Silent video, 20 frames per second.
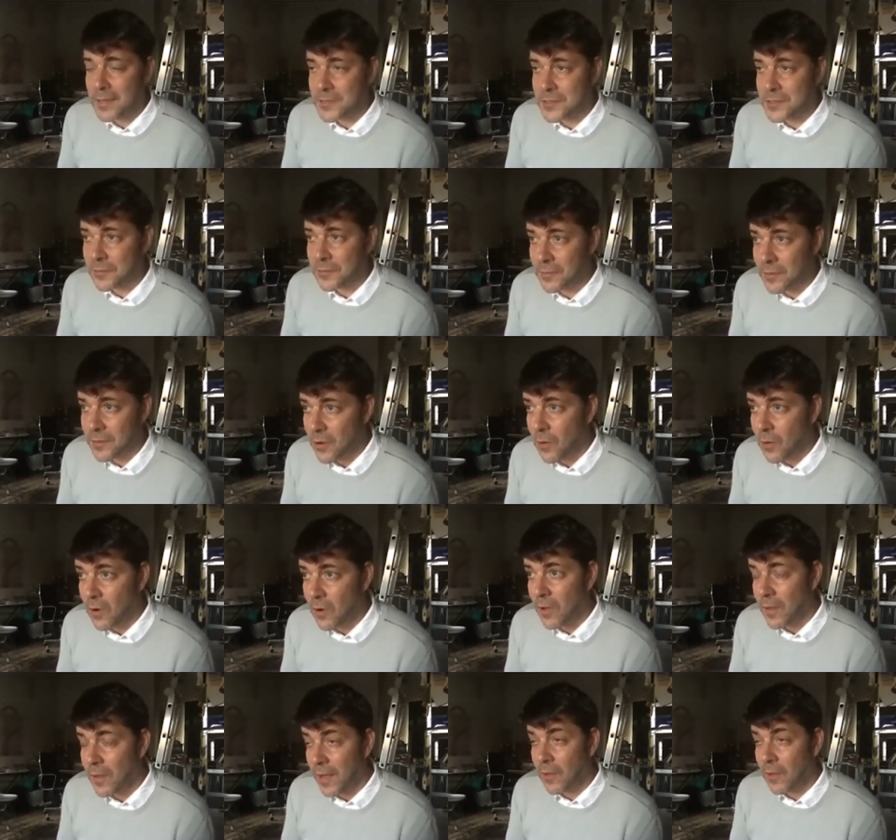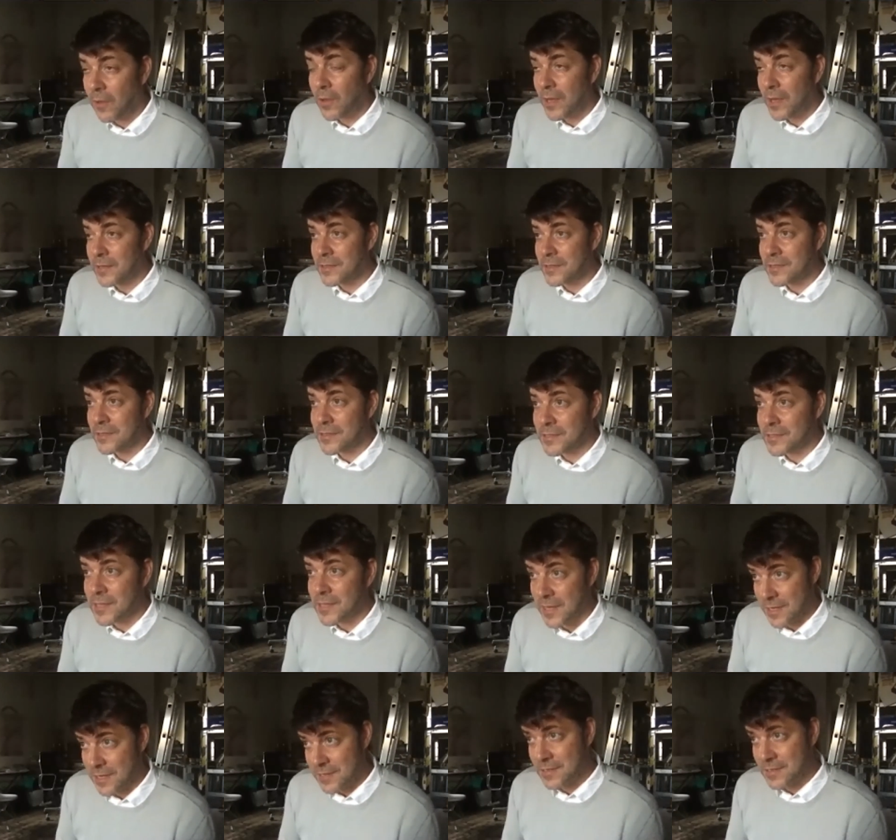I don't know. All, all I
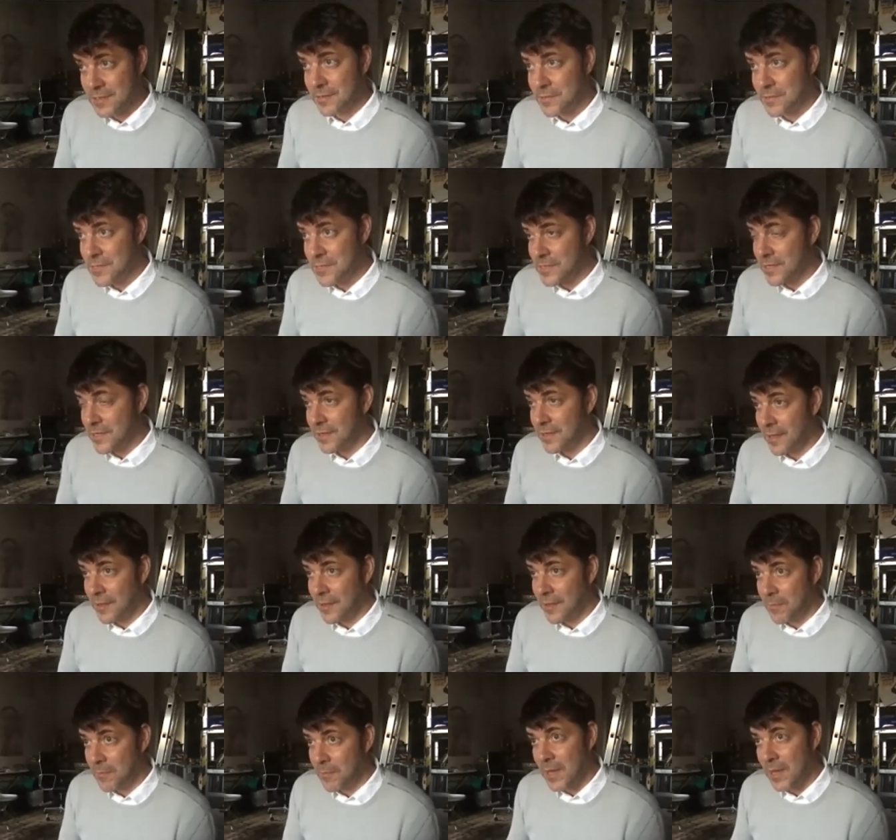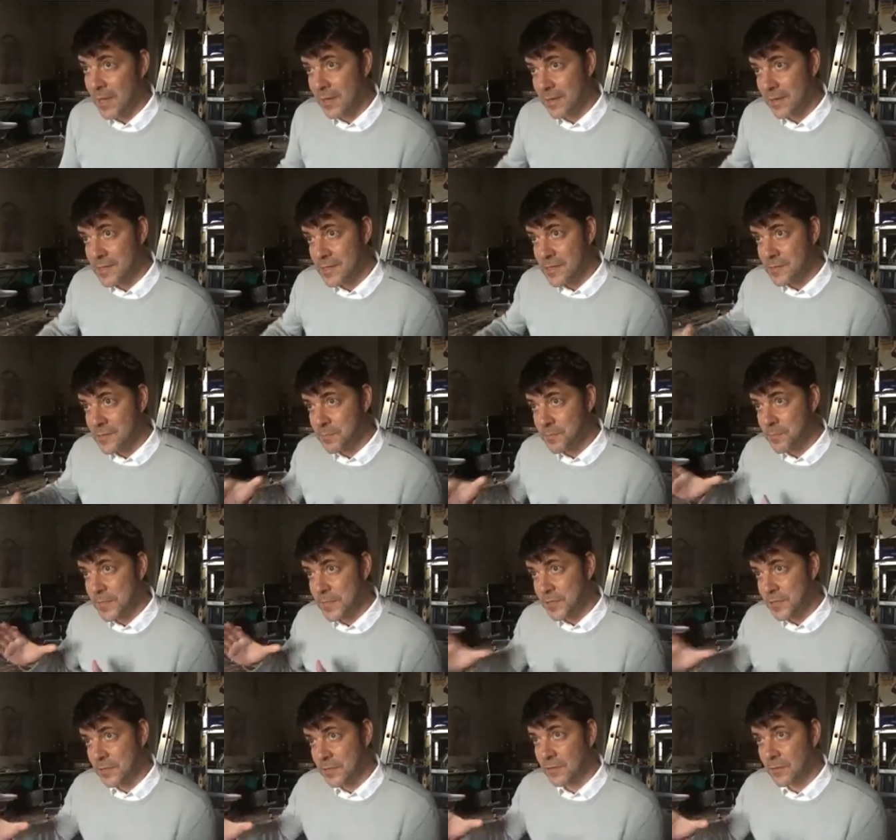did is that I made a
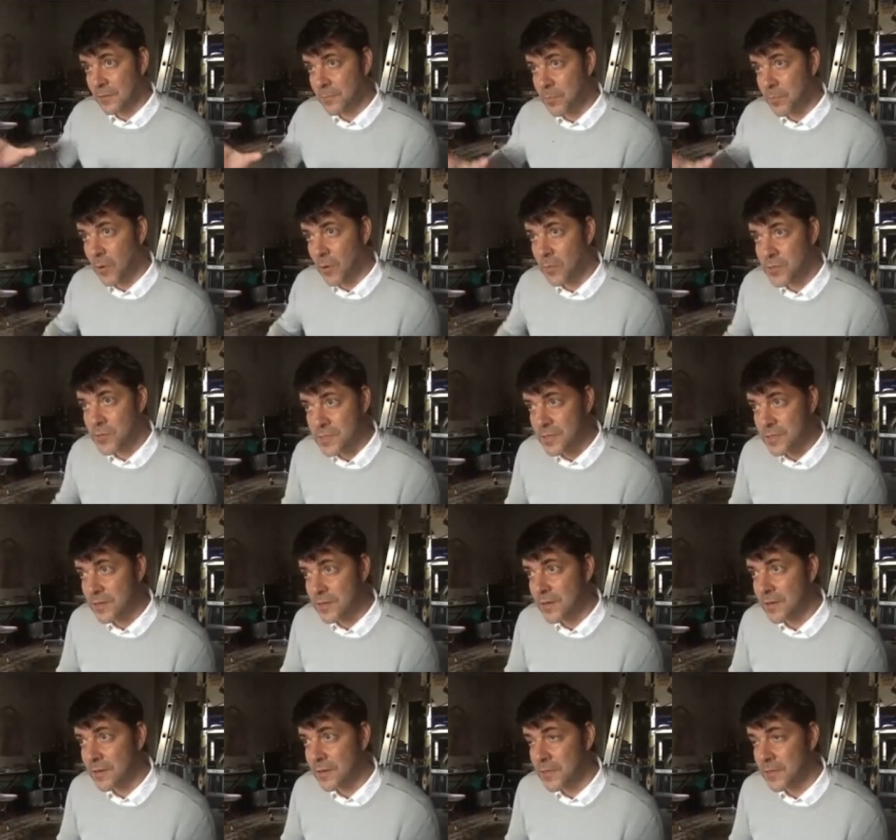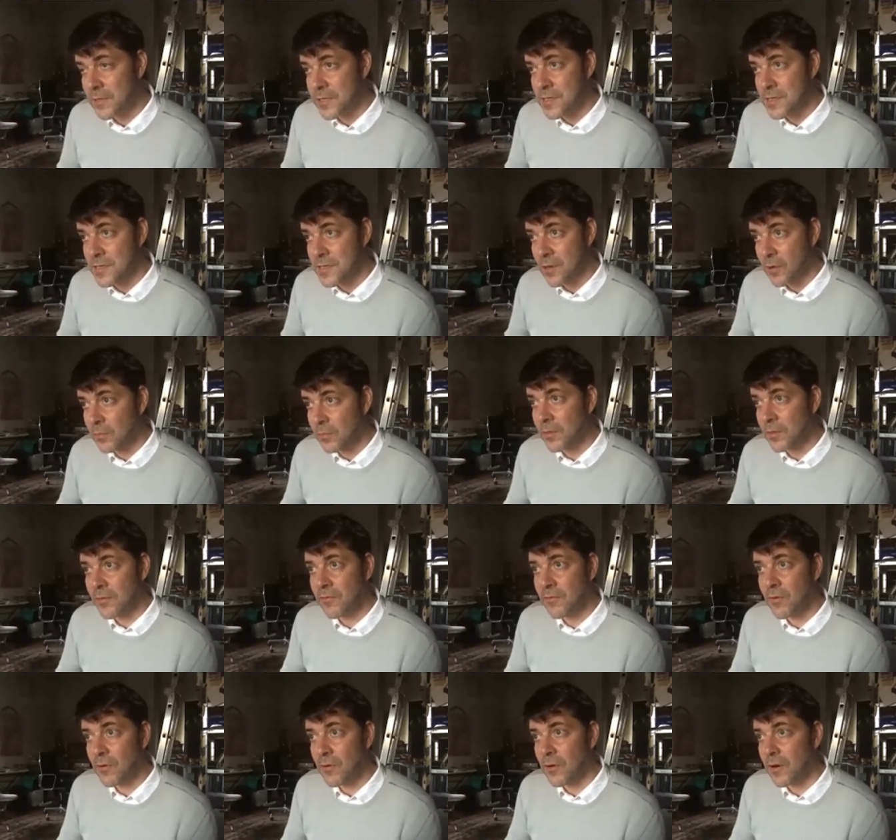special poster, which is
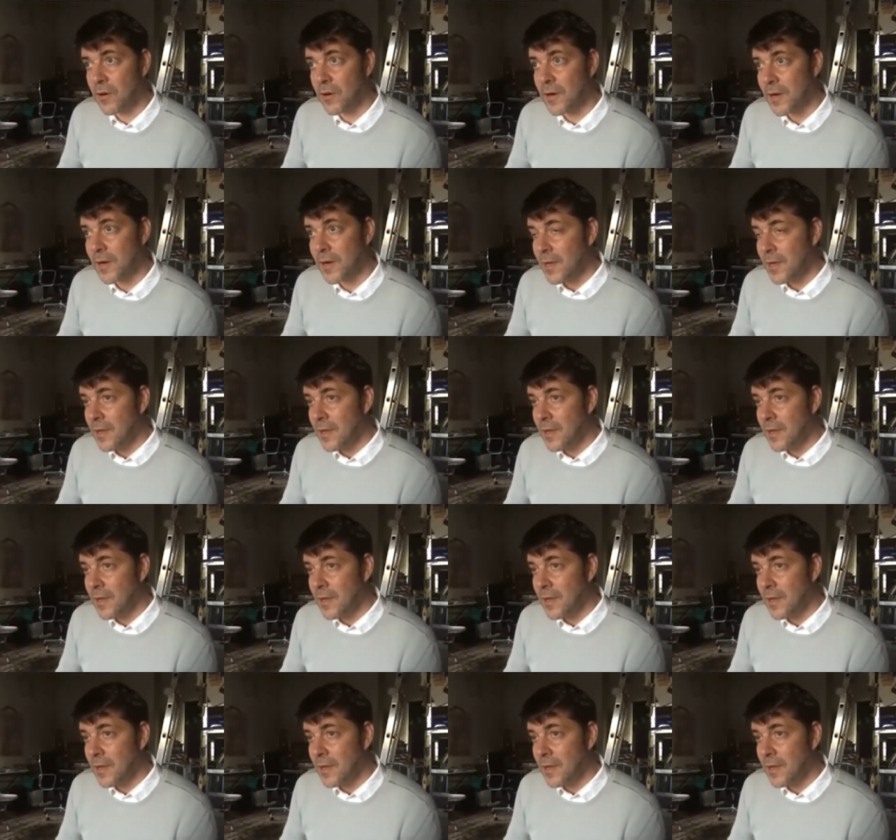only for